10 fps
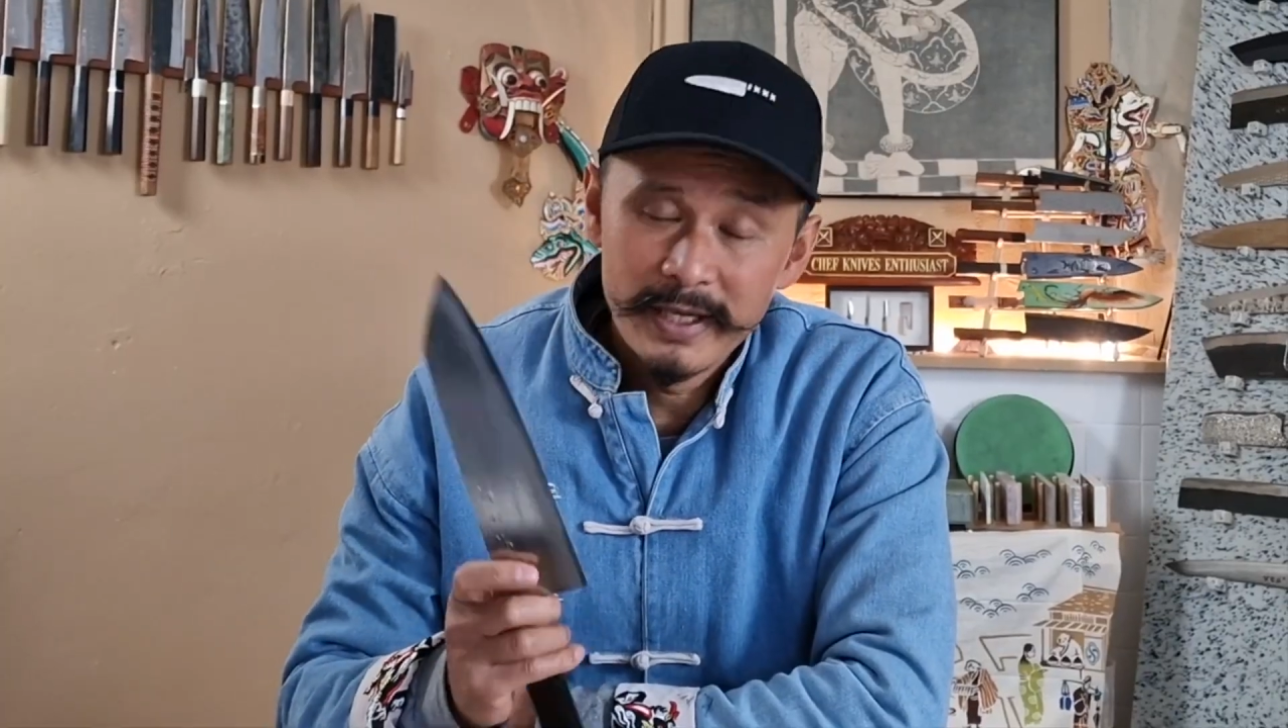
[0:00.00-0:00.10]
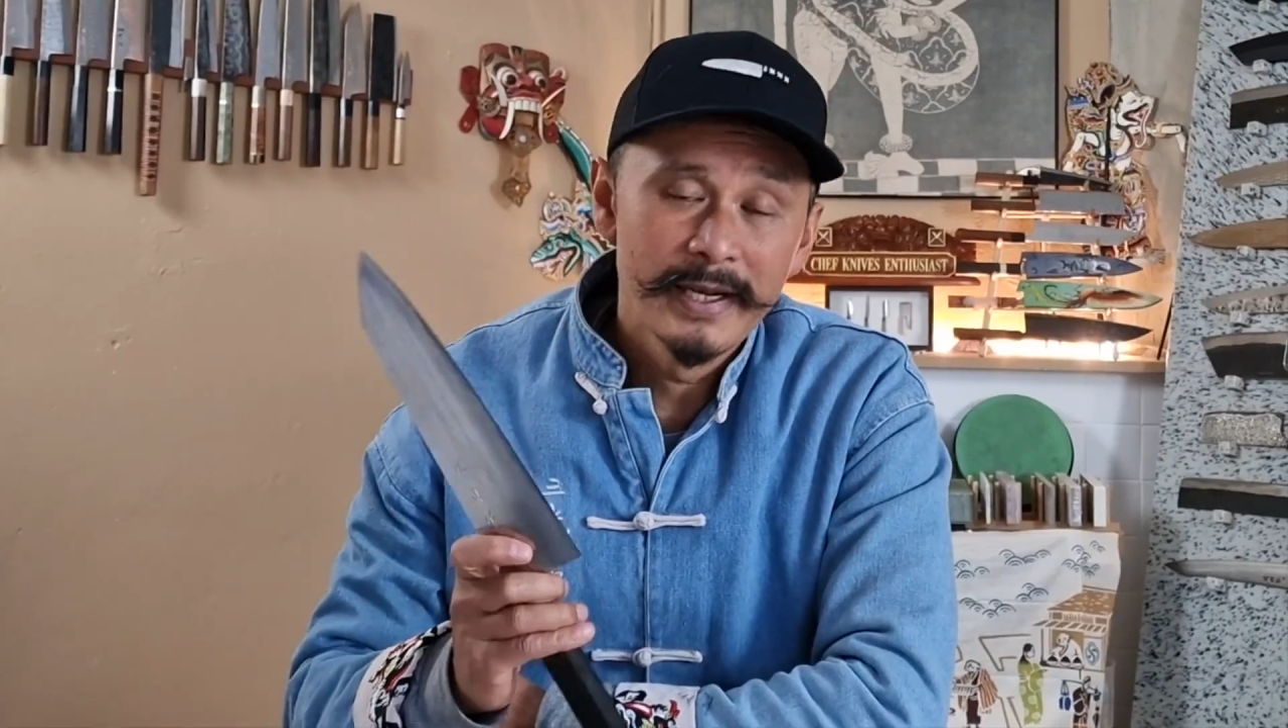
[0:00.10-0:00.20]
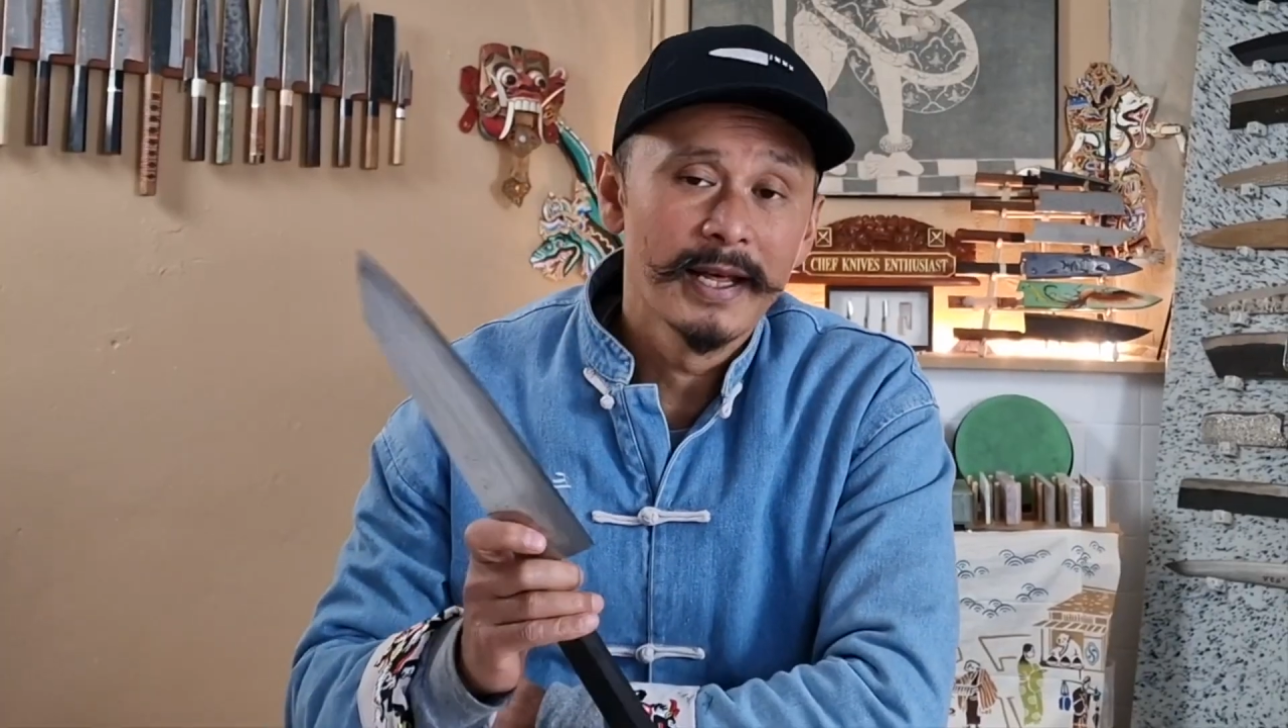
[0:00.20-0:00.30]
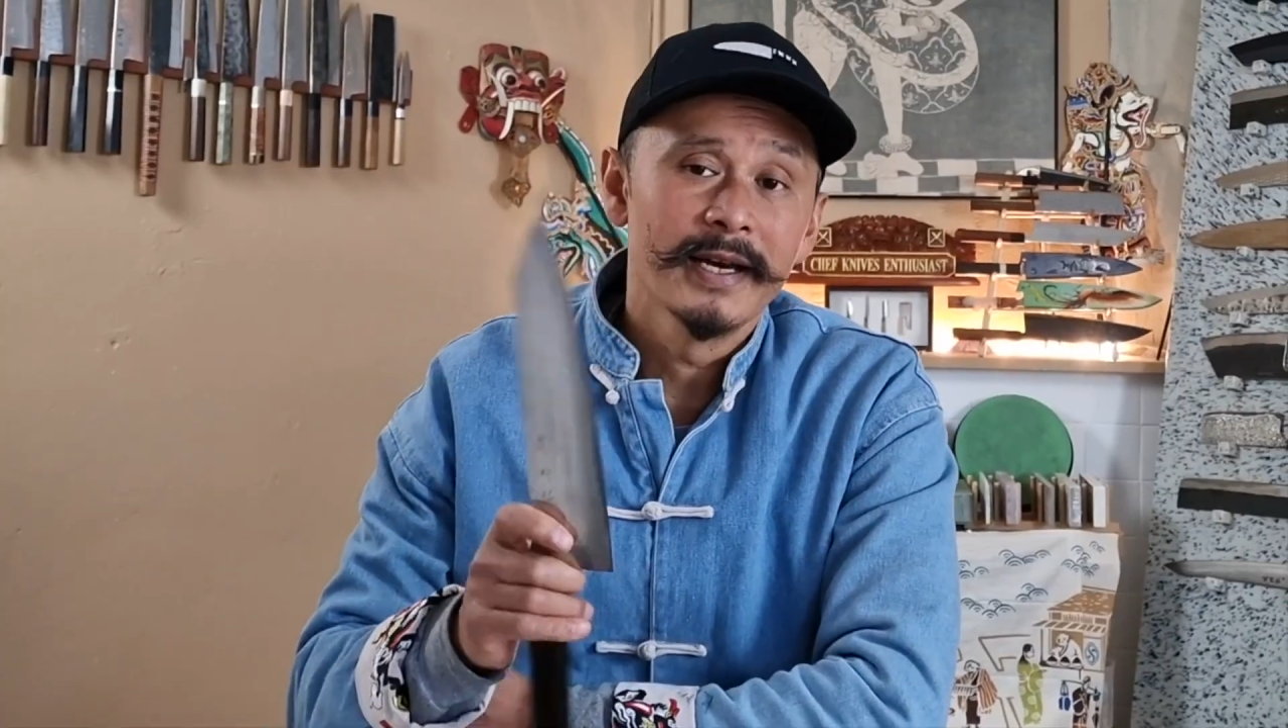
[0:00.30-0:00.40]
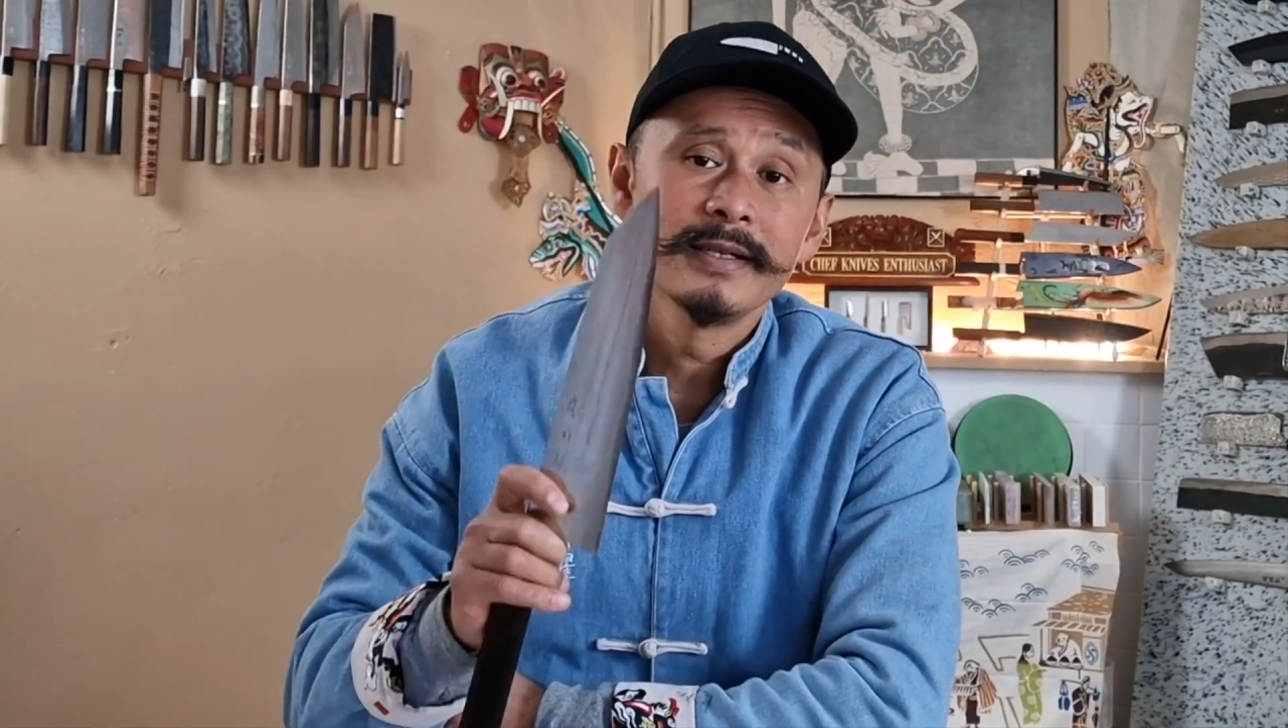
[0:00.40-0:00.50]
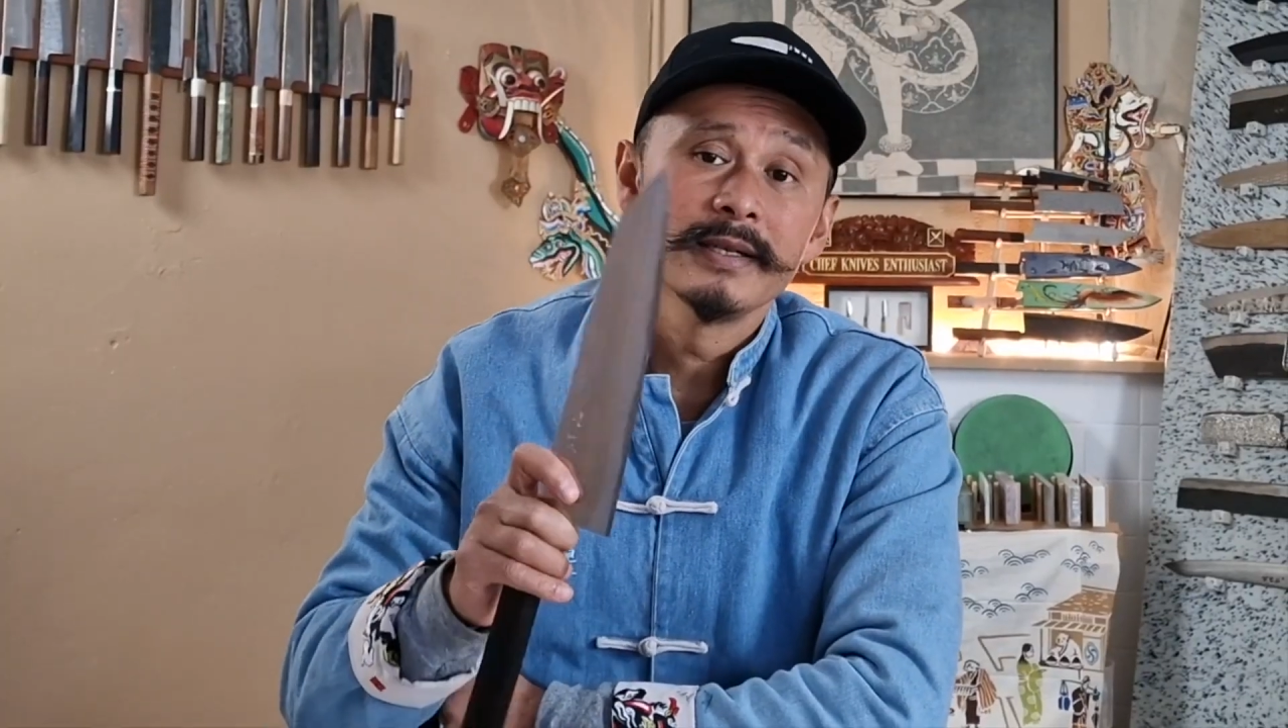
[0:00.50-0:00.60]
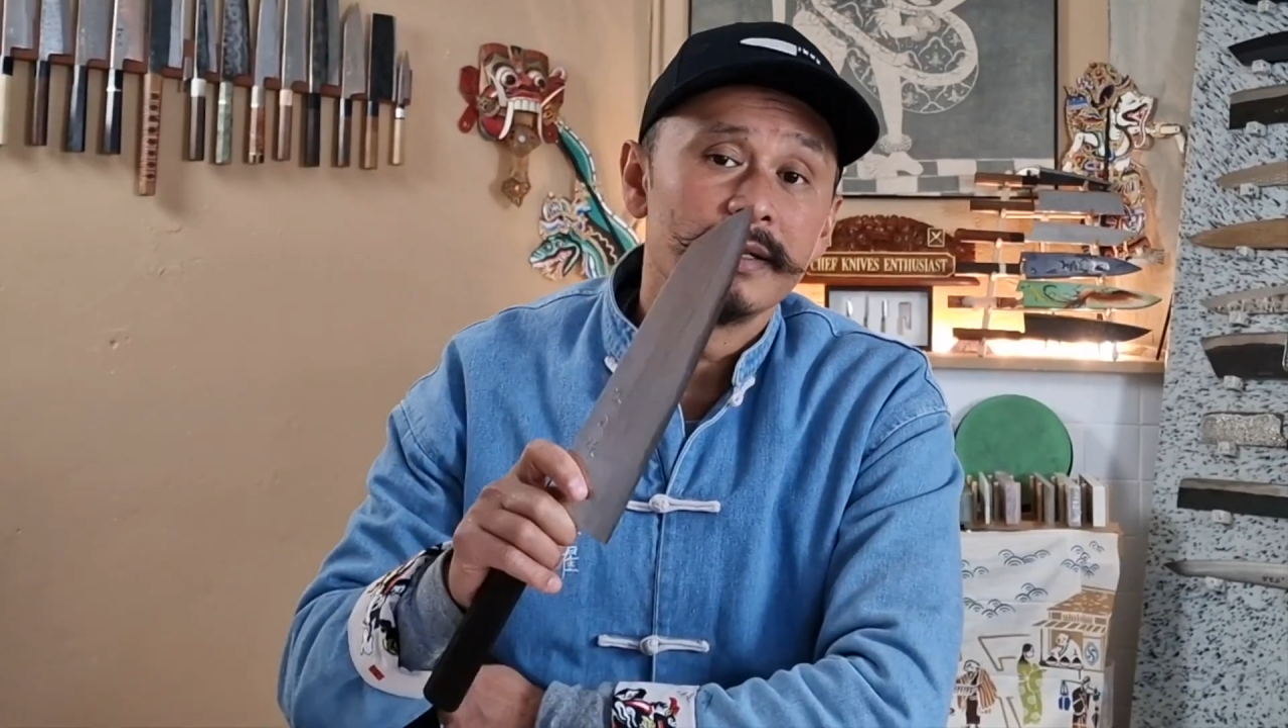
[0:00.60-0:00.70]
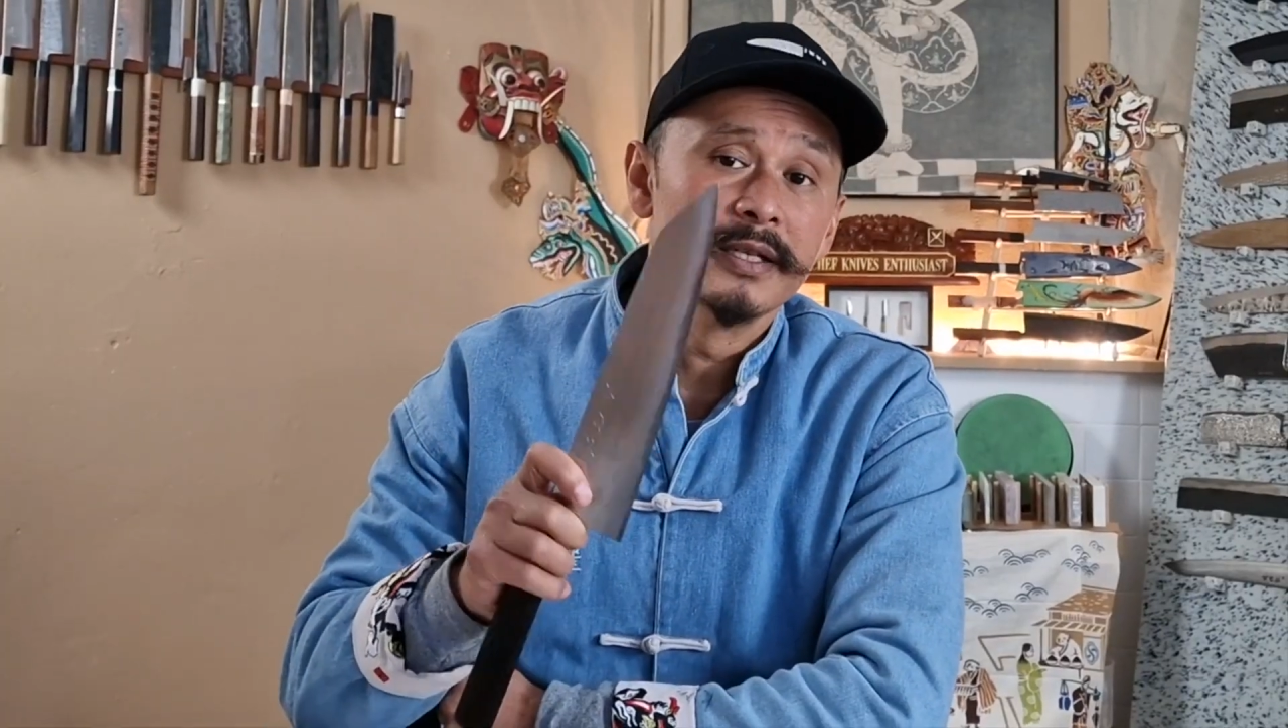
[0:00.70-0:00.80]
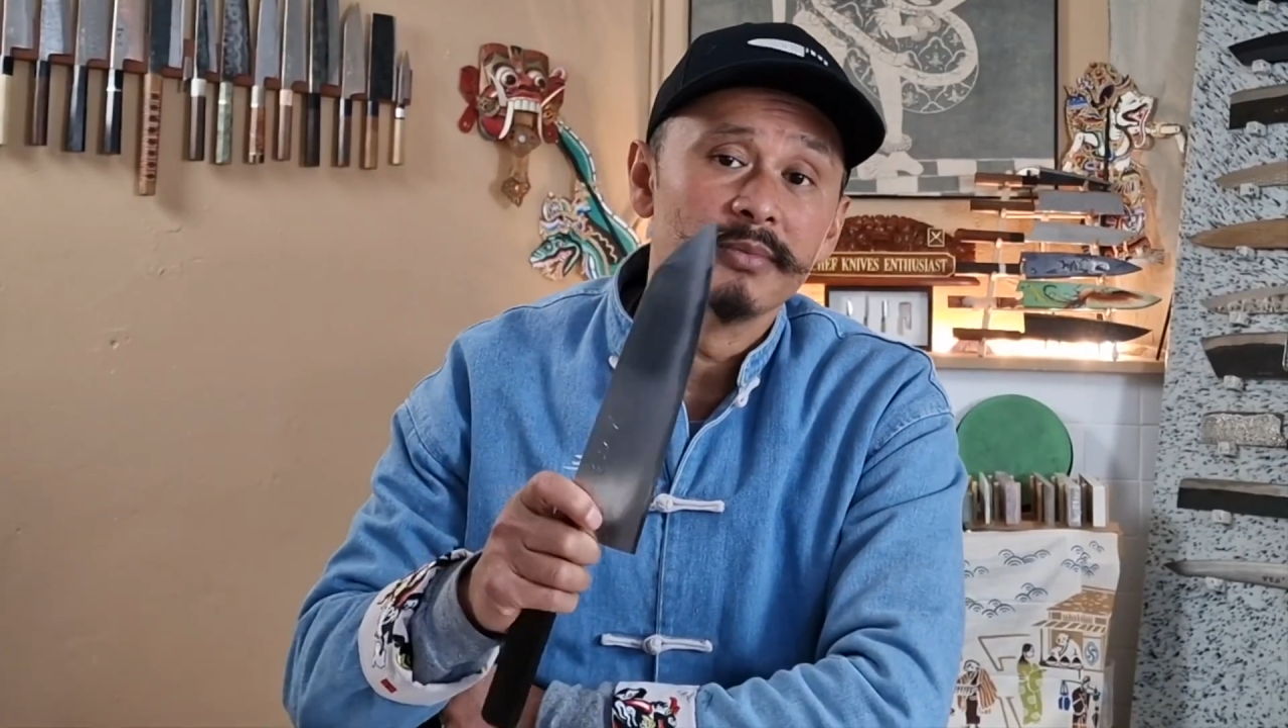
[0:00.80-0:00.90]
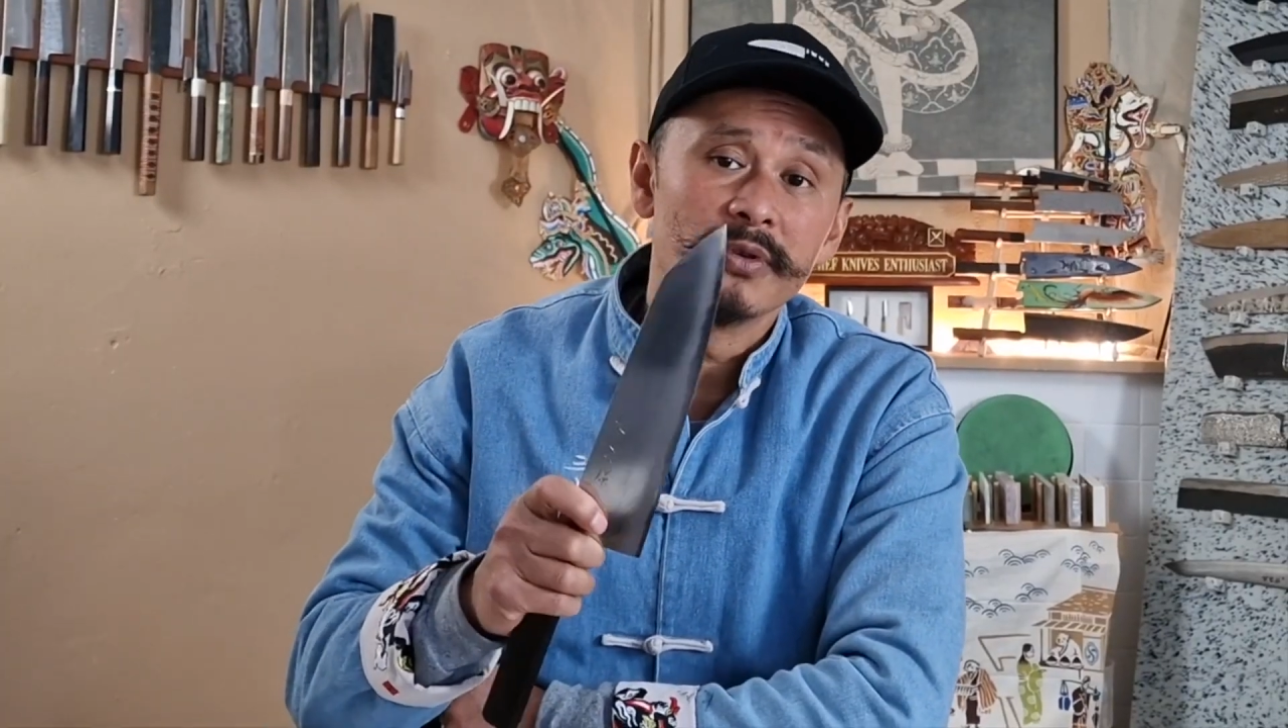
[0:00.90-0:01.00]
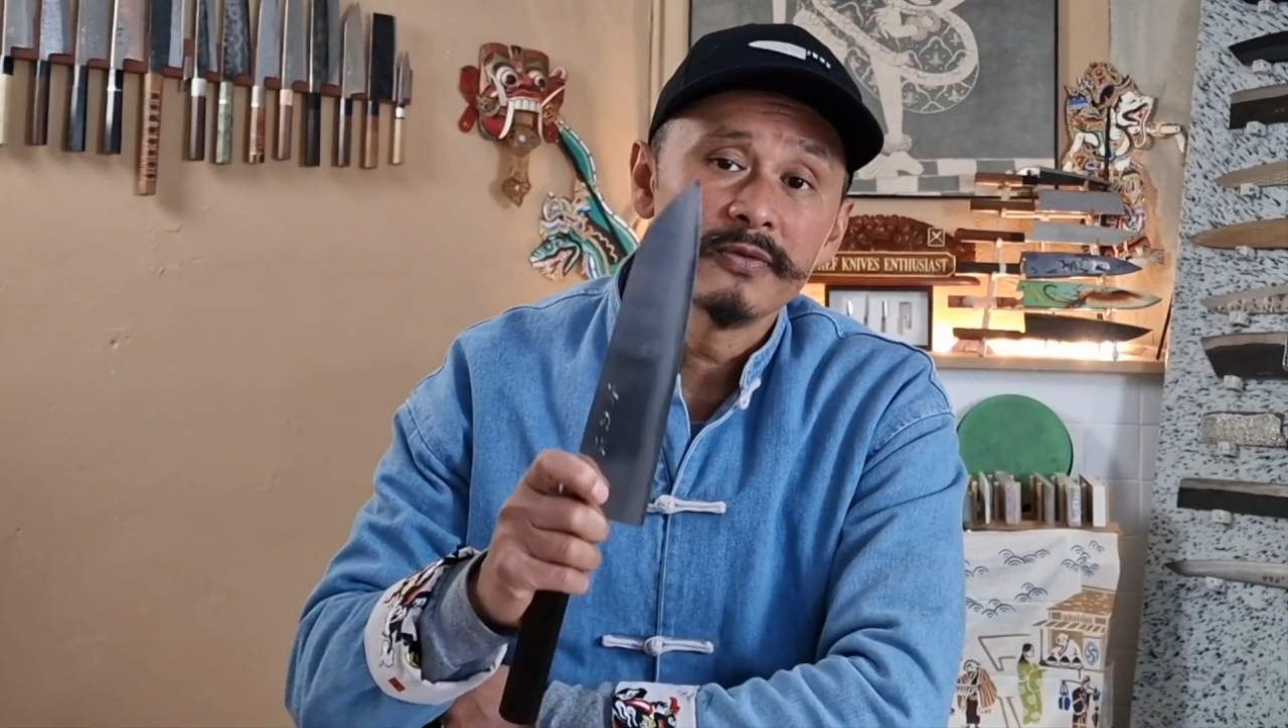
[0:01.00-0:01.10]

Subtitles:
light and nimble